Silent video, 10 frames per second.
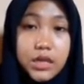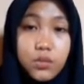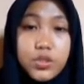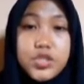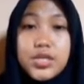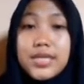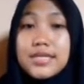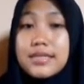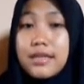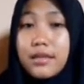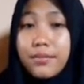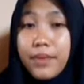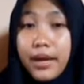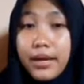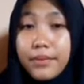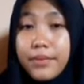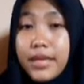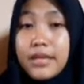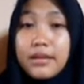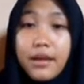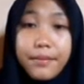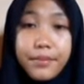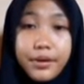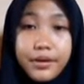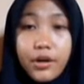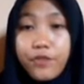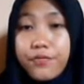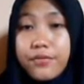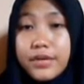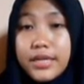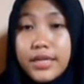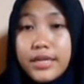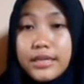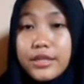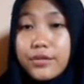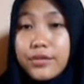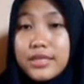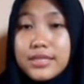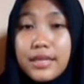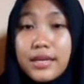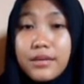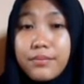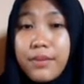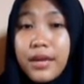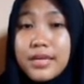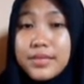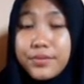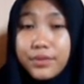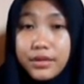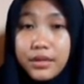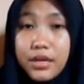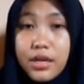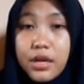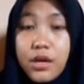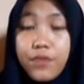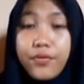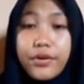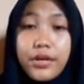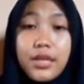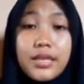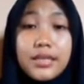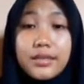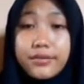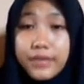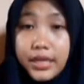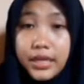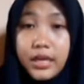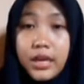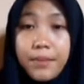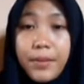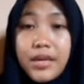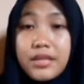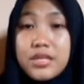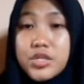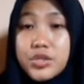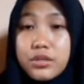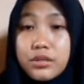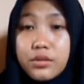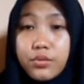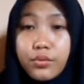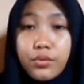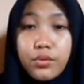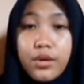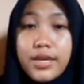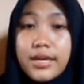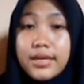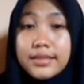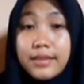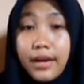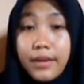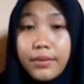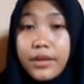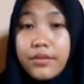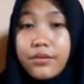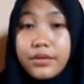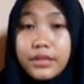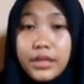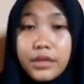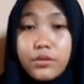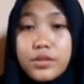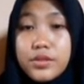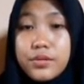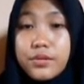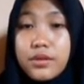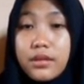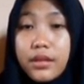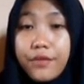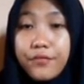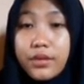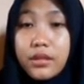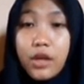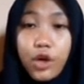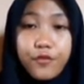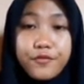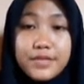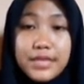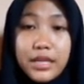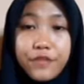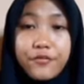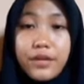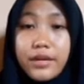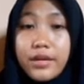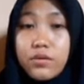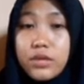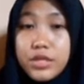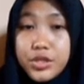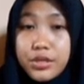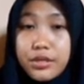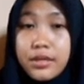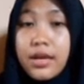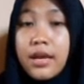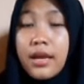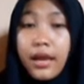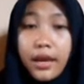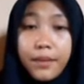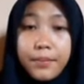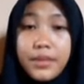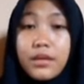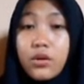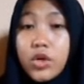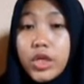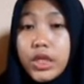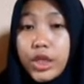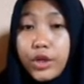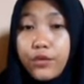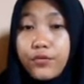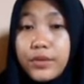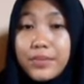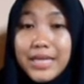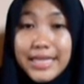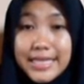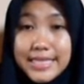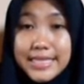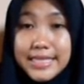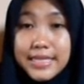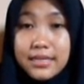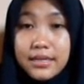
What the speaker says: which is determined by the number of credit units taken by a student. For online learning, pay attention to coherent time according to the student level of self-regulation and metacognitive abilities.